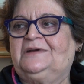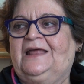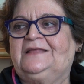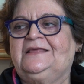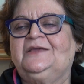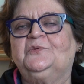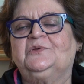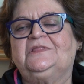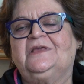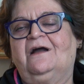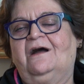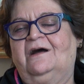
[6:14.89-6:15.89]
But I think
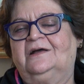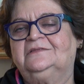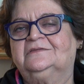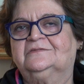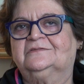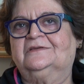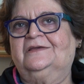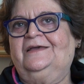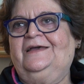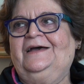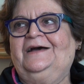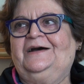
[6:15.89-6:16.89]
with the arts,
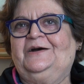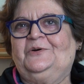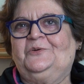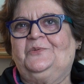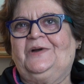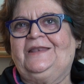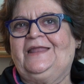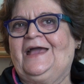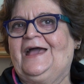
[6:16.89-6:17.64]
one